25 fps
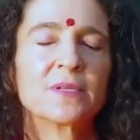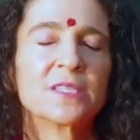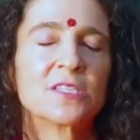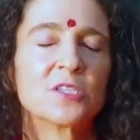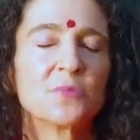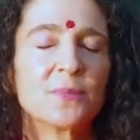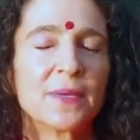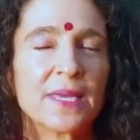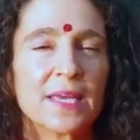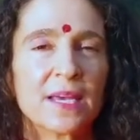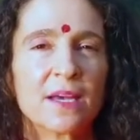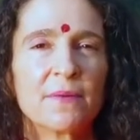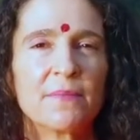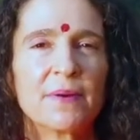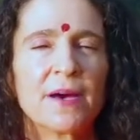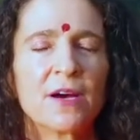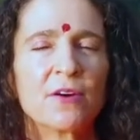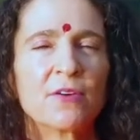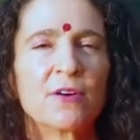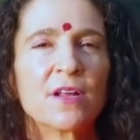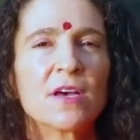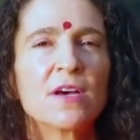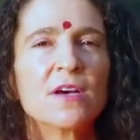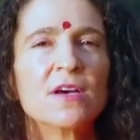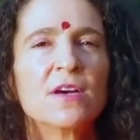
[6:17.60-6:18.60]
speak
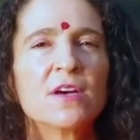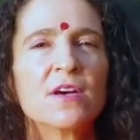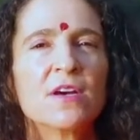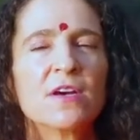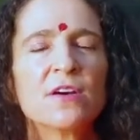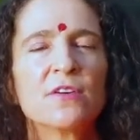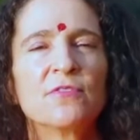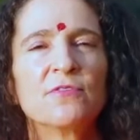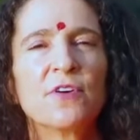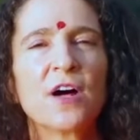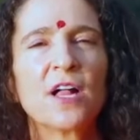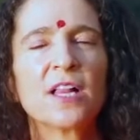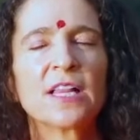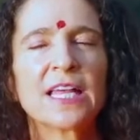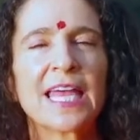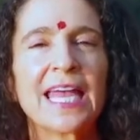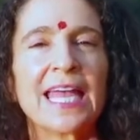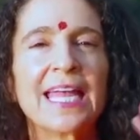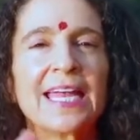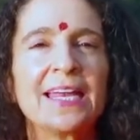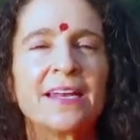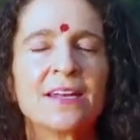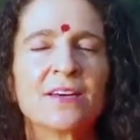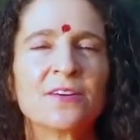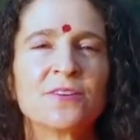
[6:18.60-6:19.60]
about
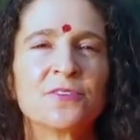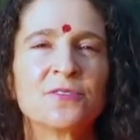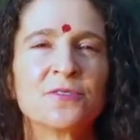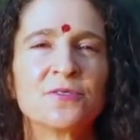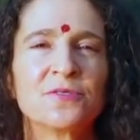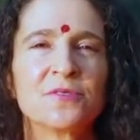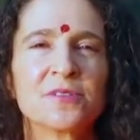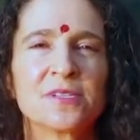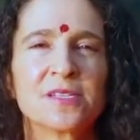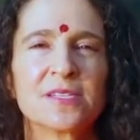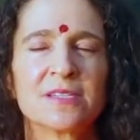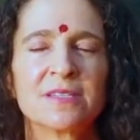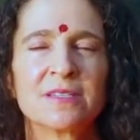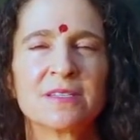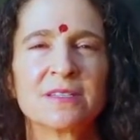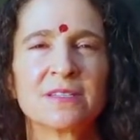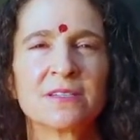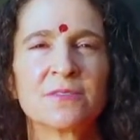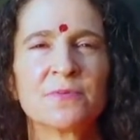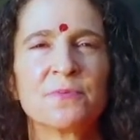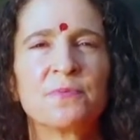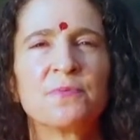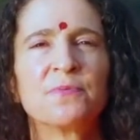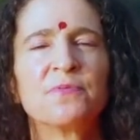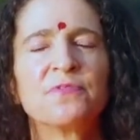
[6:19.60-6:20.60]
volcanoes
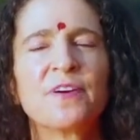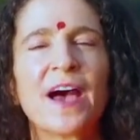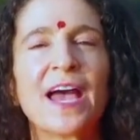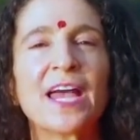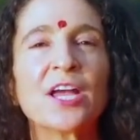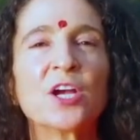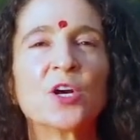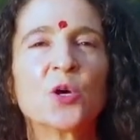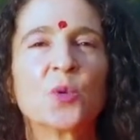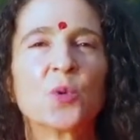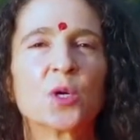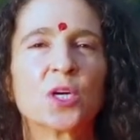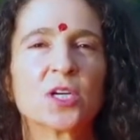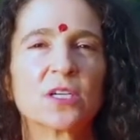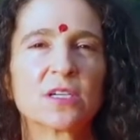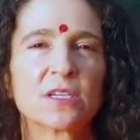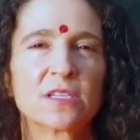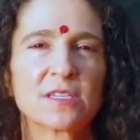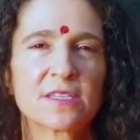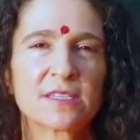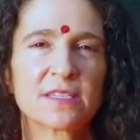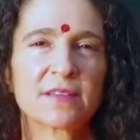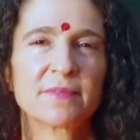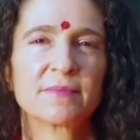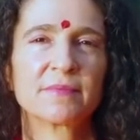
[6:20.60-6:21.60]
and
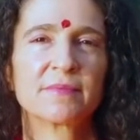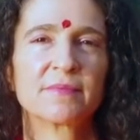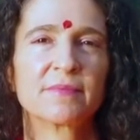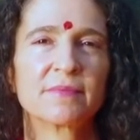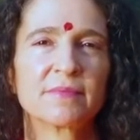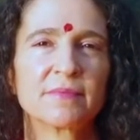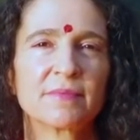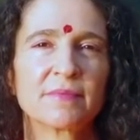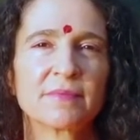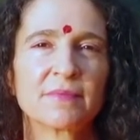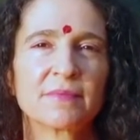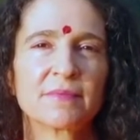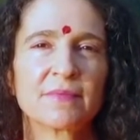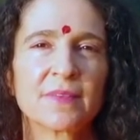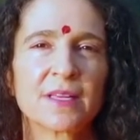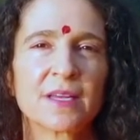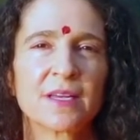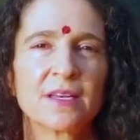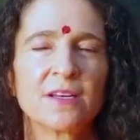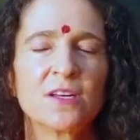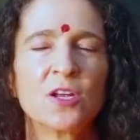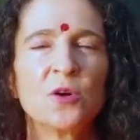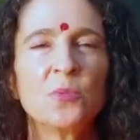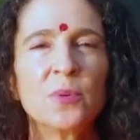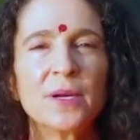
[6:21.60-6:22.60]
fireworks.
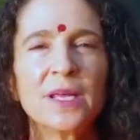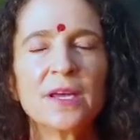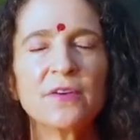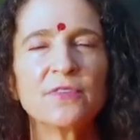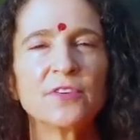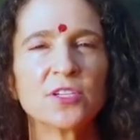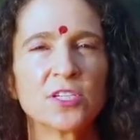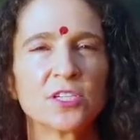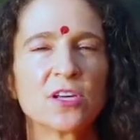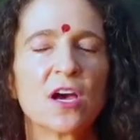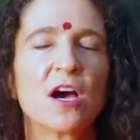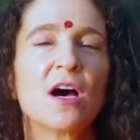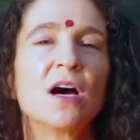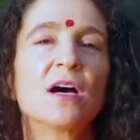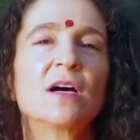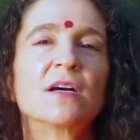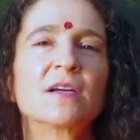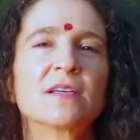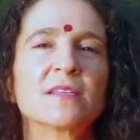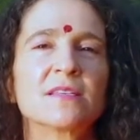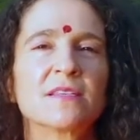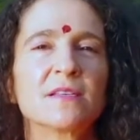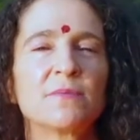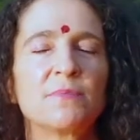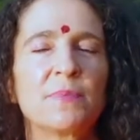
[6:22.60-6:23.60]
Nobody ever
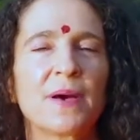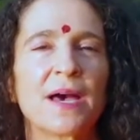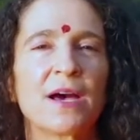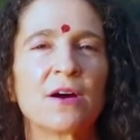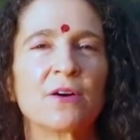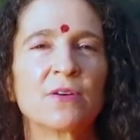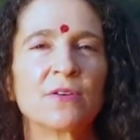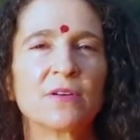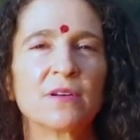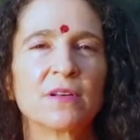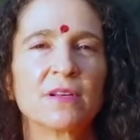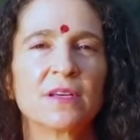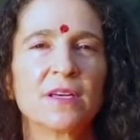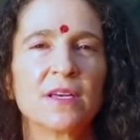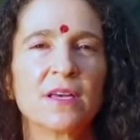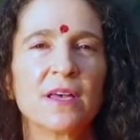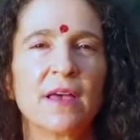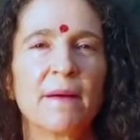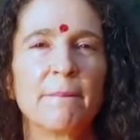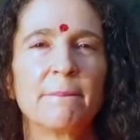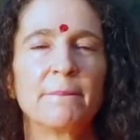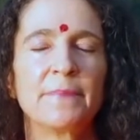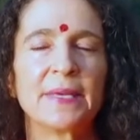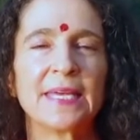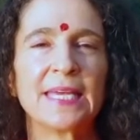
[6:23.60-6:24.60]
talks about
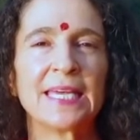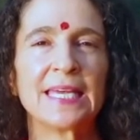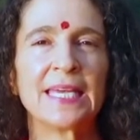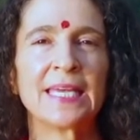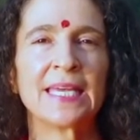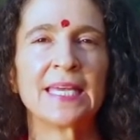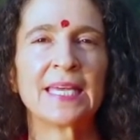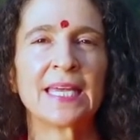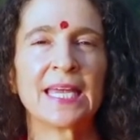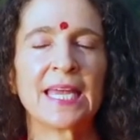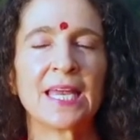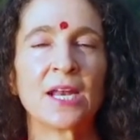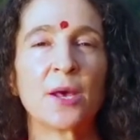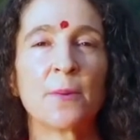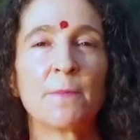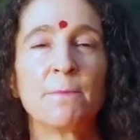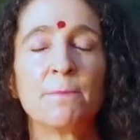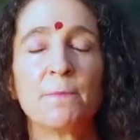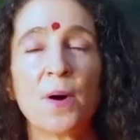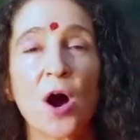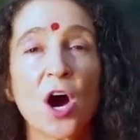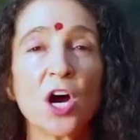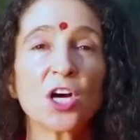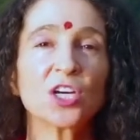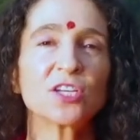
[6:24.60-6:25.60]
being in a
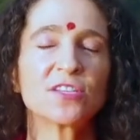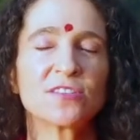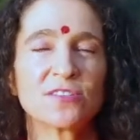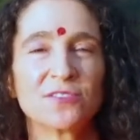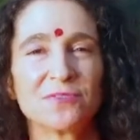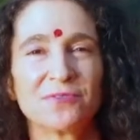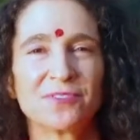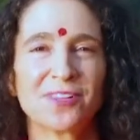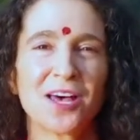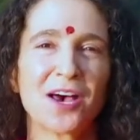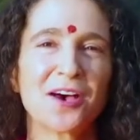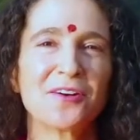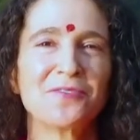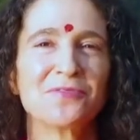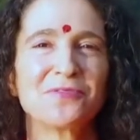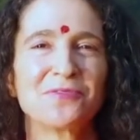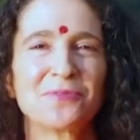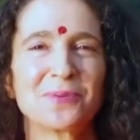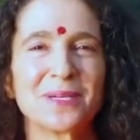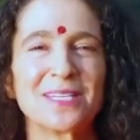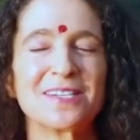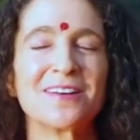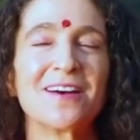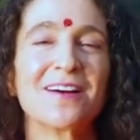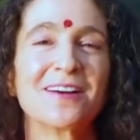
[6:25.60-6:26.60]
box of love.
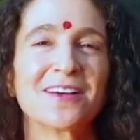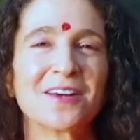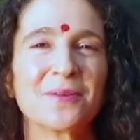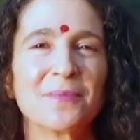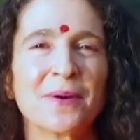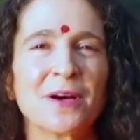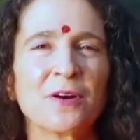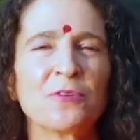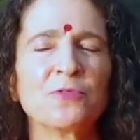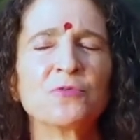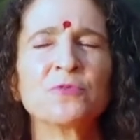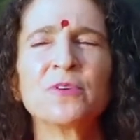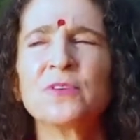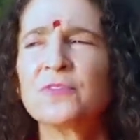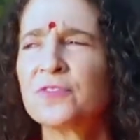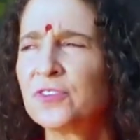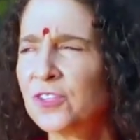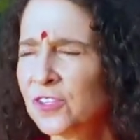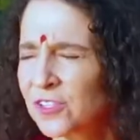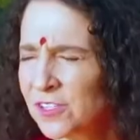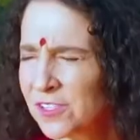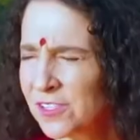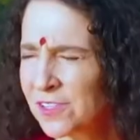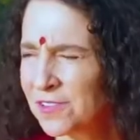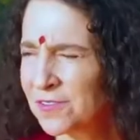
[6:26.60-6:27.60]
We talk about
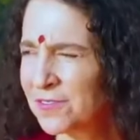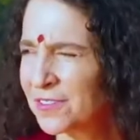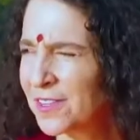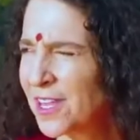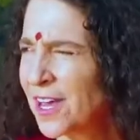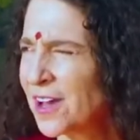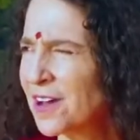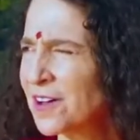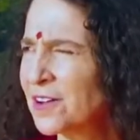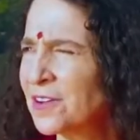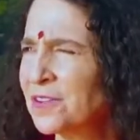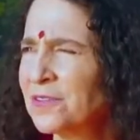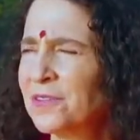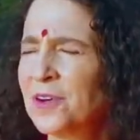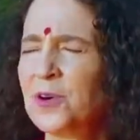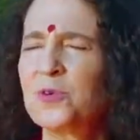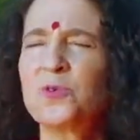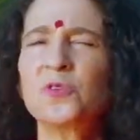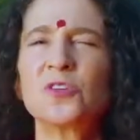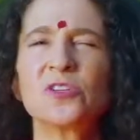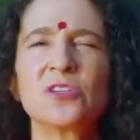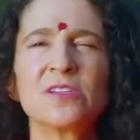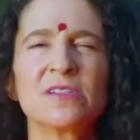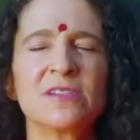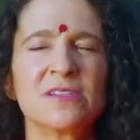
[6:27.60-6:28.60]
rivers of love,
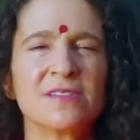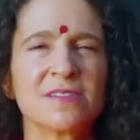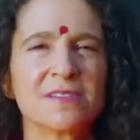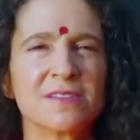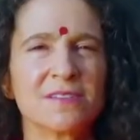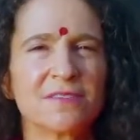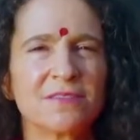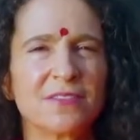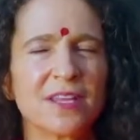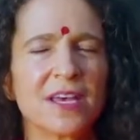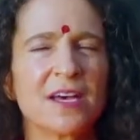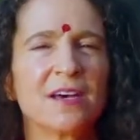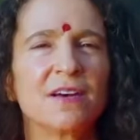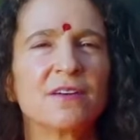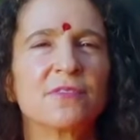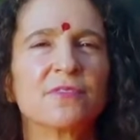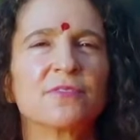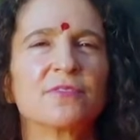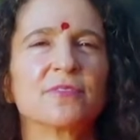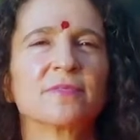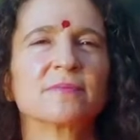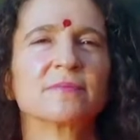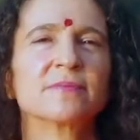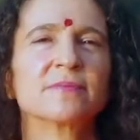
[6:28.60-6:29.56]
oceans of love.